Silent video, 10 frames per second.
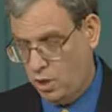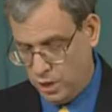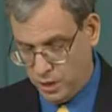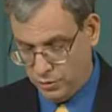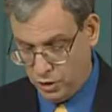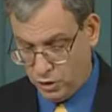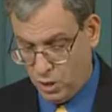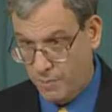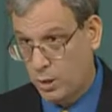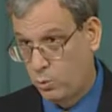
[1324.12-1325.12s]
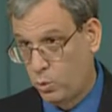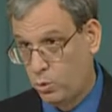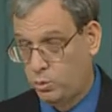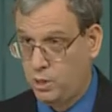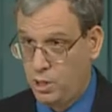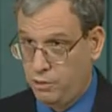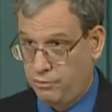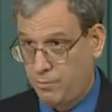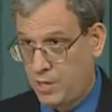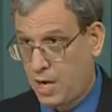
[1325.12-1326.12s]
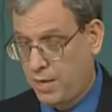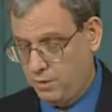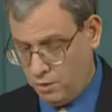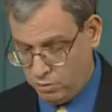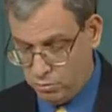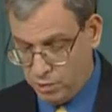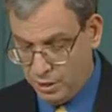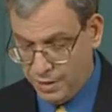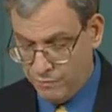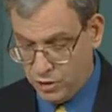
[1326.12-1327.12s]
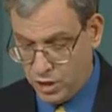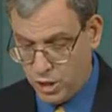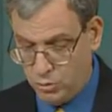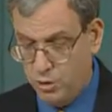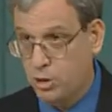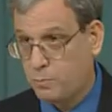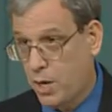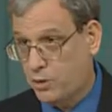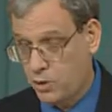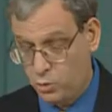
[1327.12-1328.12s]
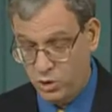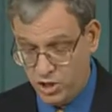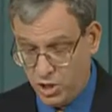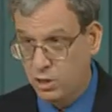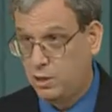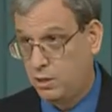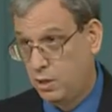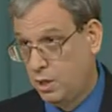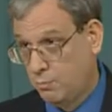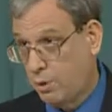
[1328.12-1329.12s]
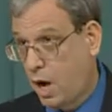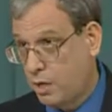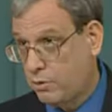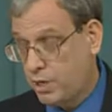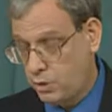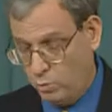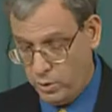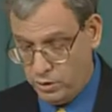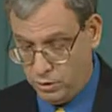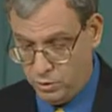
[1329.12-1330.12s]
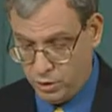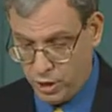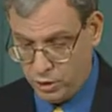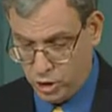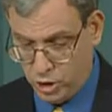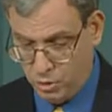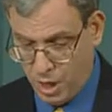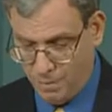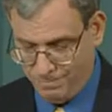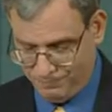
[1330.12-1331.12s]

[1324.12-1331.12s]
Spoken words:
the Islamic world from the 9th through the 11th century, and this process was still in progress when the Crusaders showed up.